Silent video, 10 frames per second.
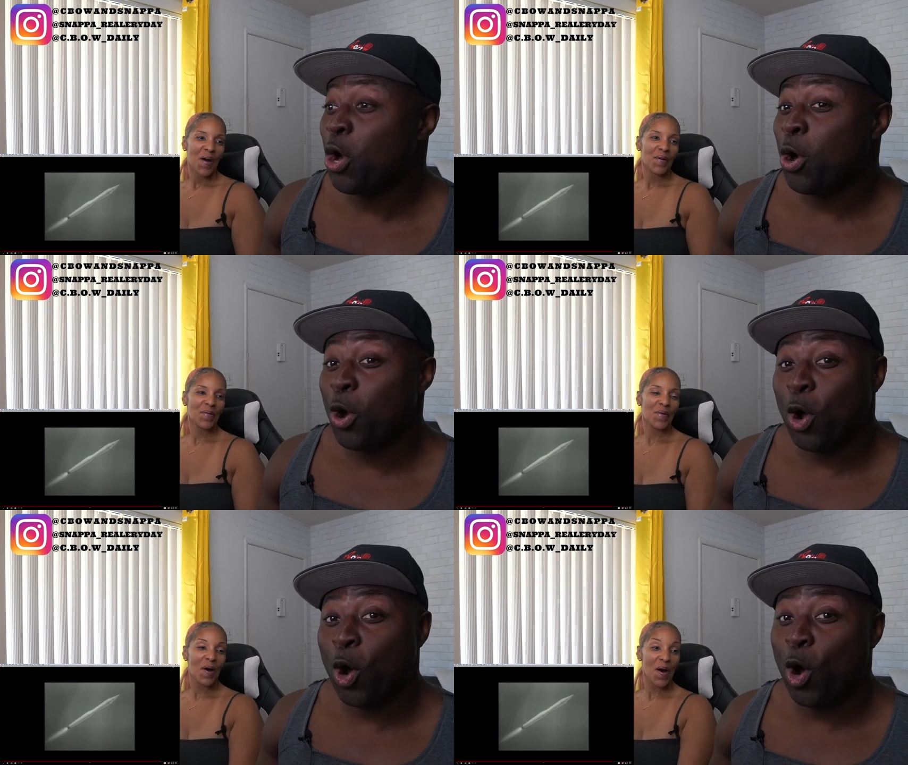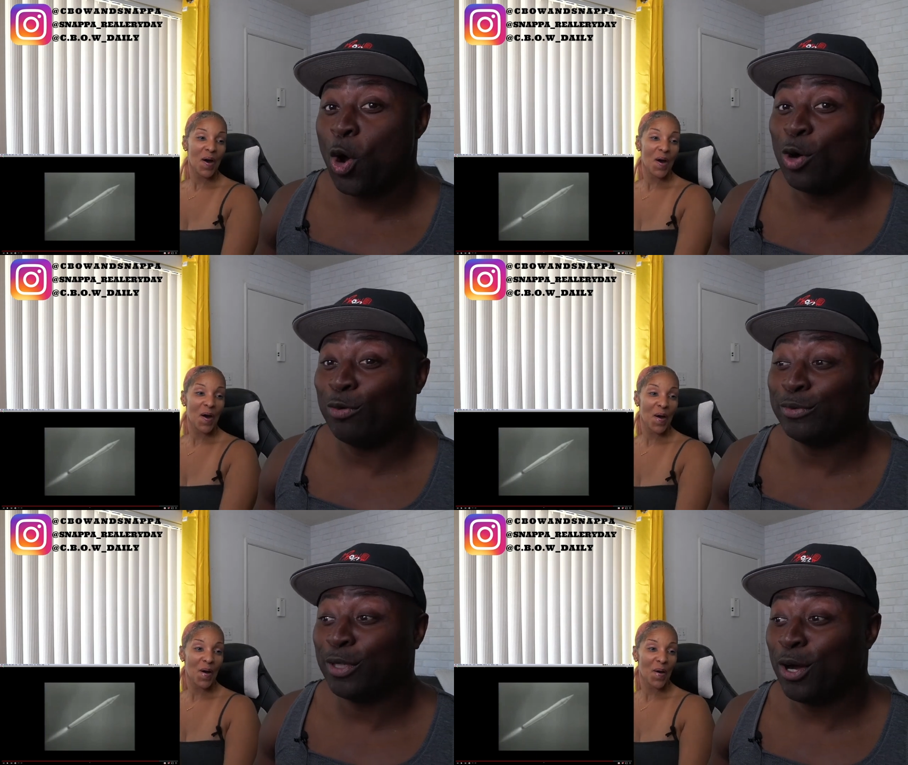Speaker 1: Woo. All,
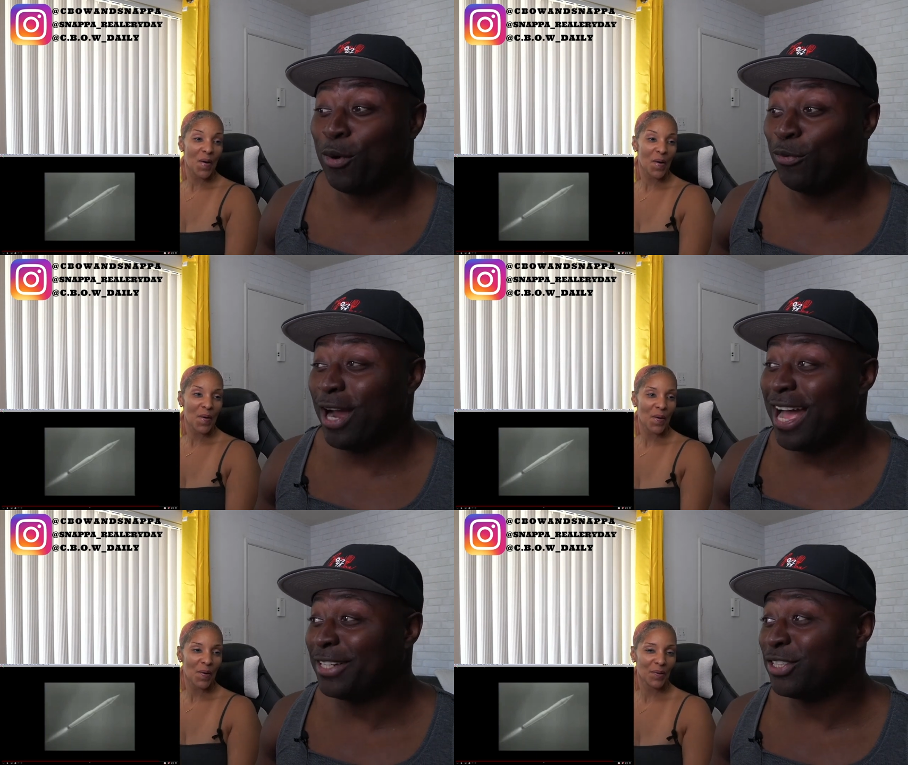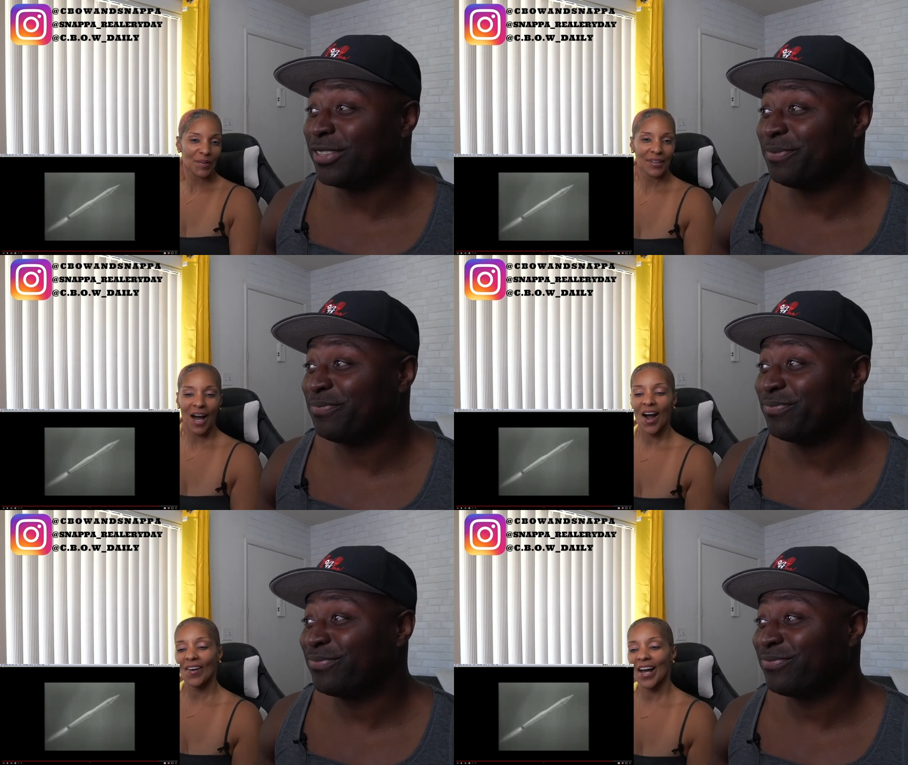all right.
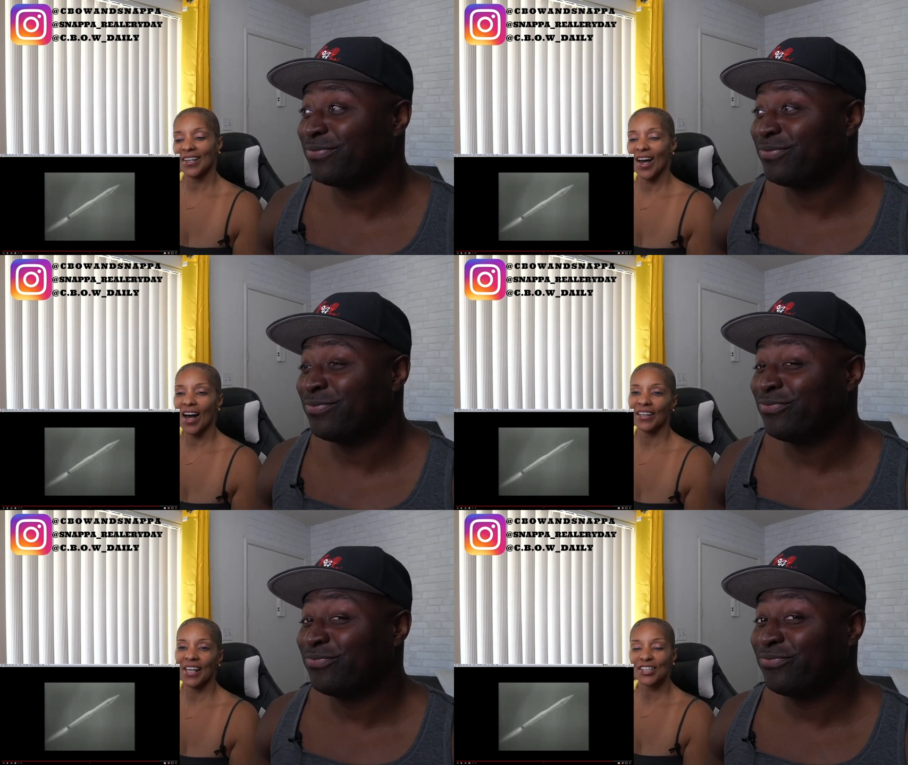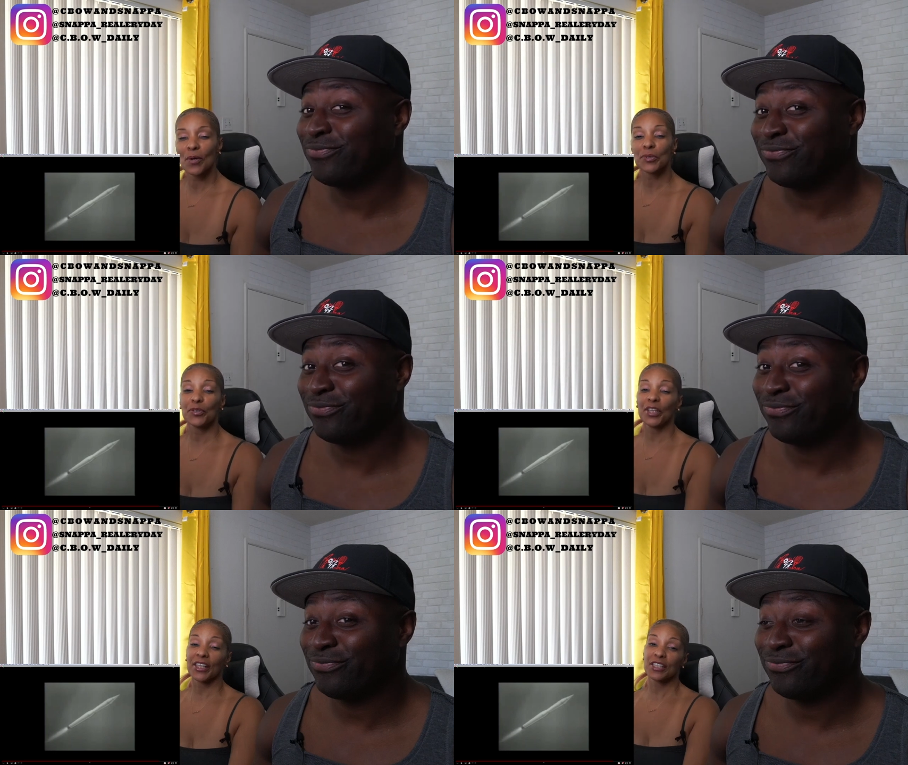
Speaker 2: All right, y'all, let us know what you
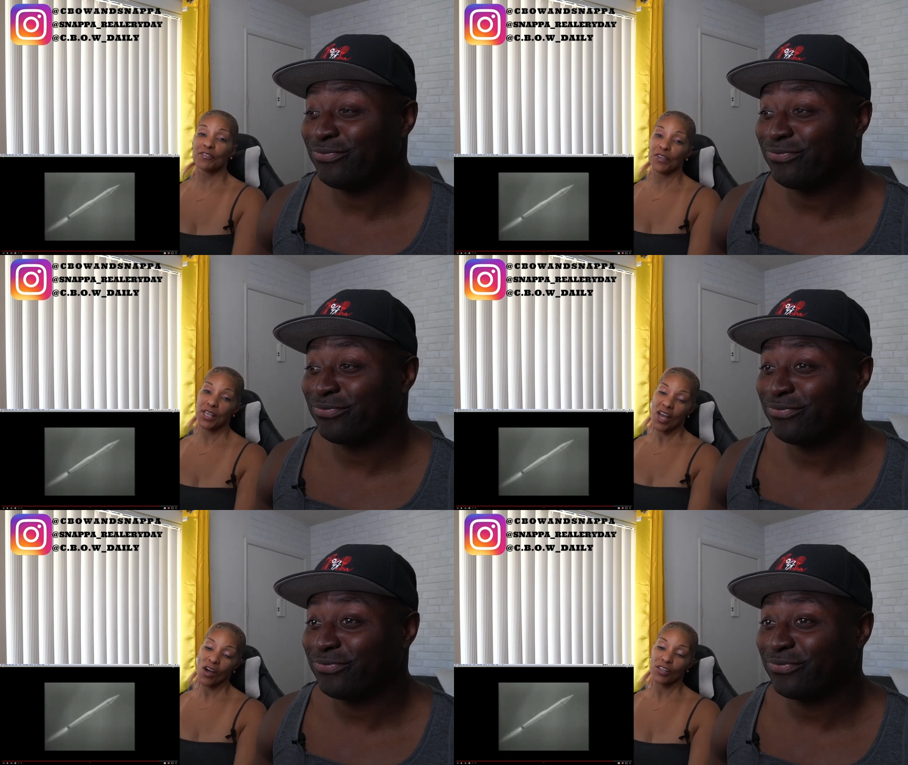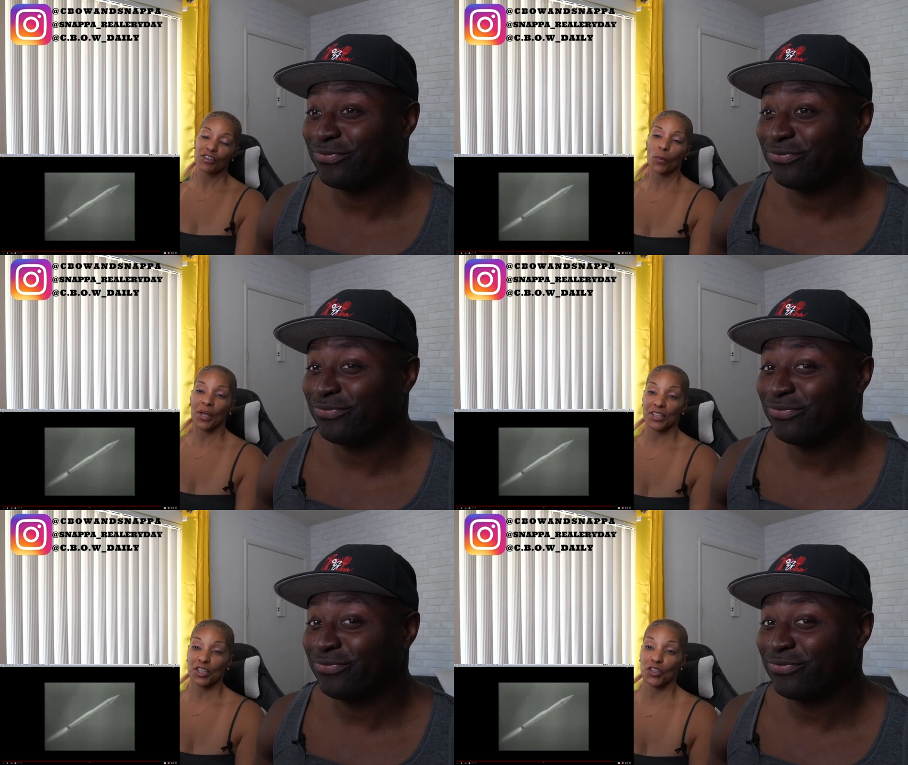think of this video and if you want
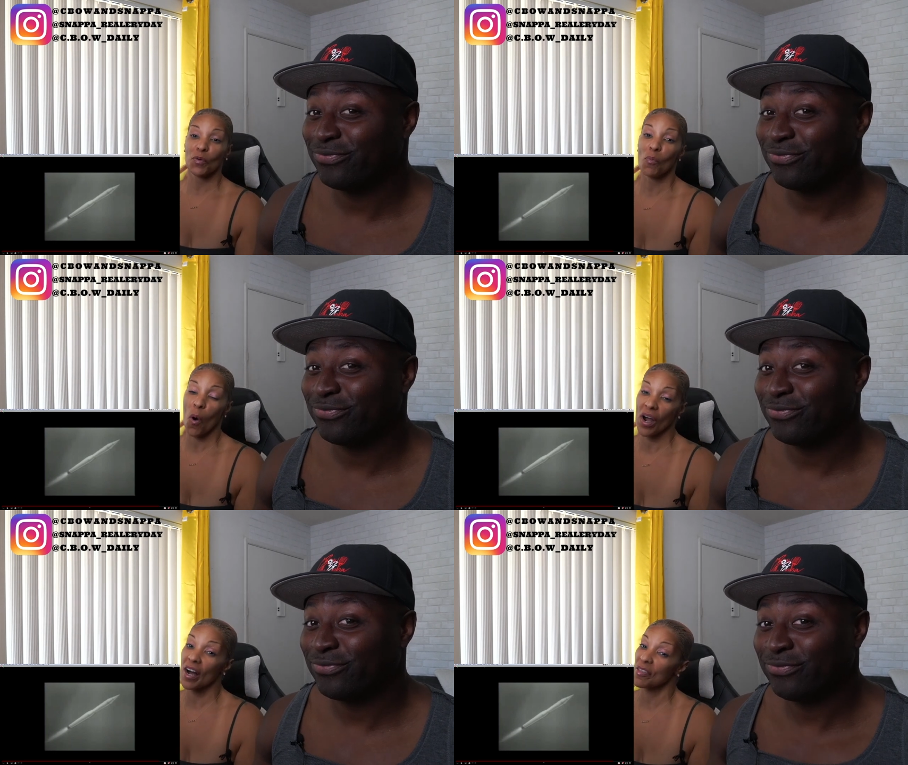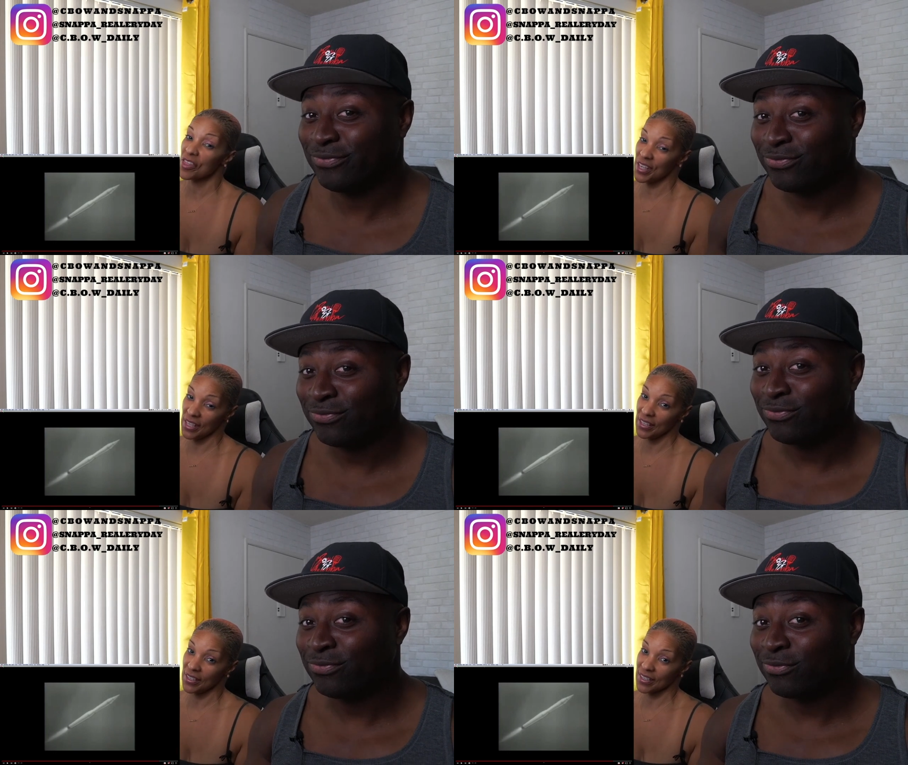us
Speaker 1: to
Speaker 2: do more of
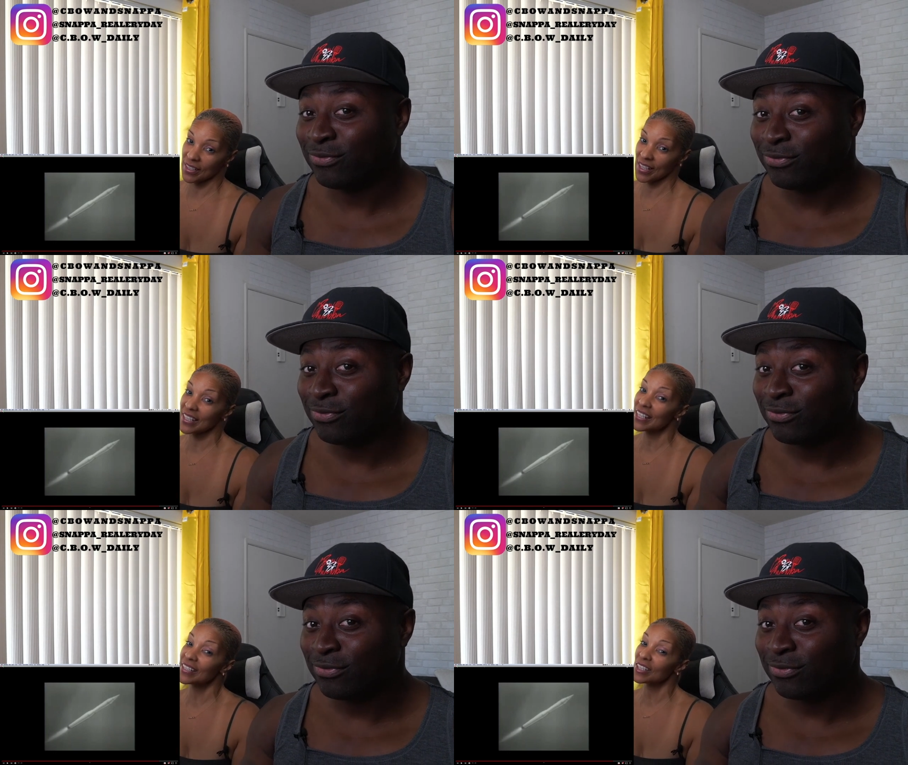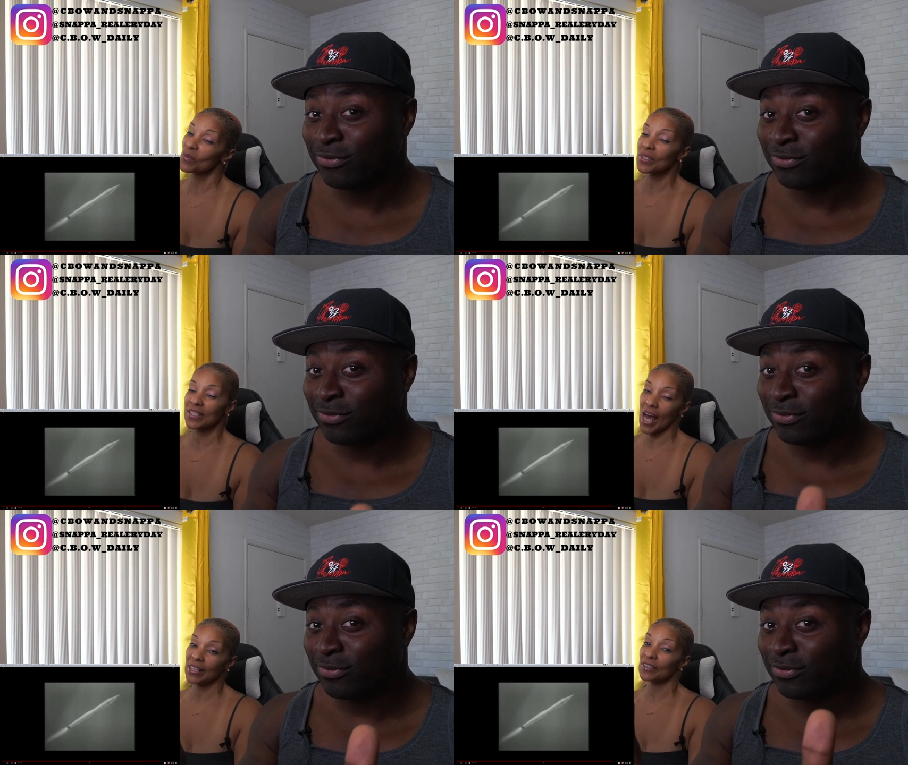these, because this was
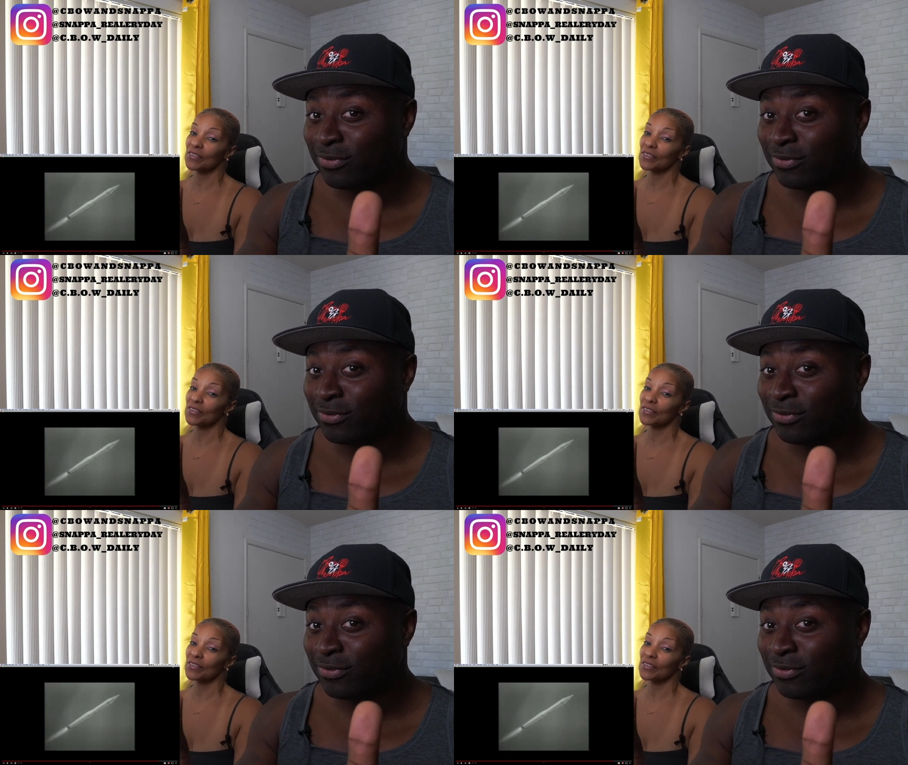kind of